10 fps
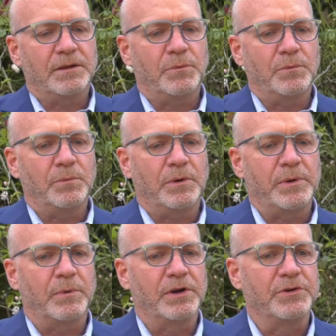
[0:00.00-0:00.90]
what we
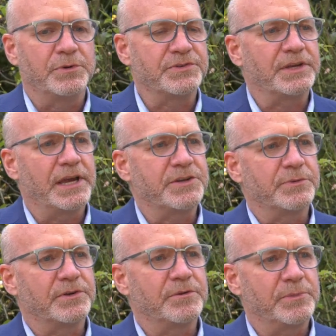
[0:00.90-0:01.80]
want to do is engage
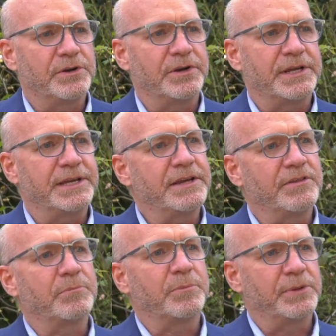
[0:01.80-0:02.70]
with the community and give
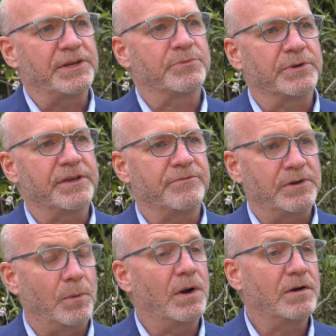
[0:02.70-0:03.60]
them a place where they
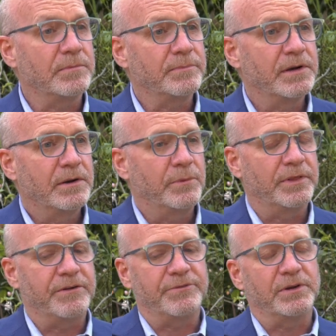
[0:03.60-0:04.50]
feel welcome, where
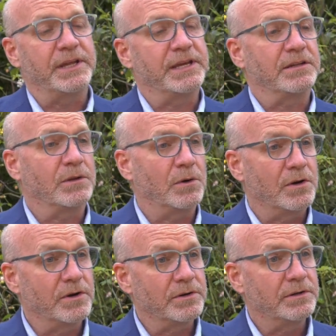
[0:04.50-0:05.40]
they feel they can
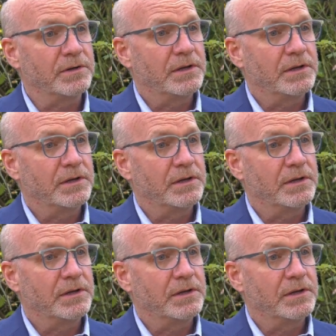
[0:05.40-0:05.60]
learn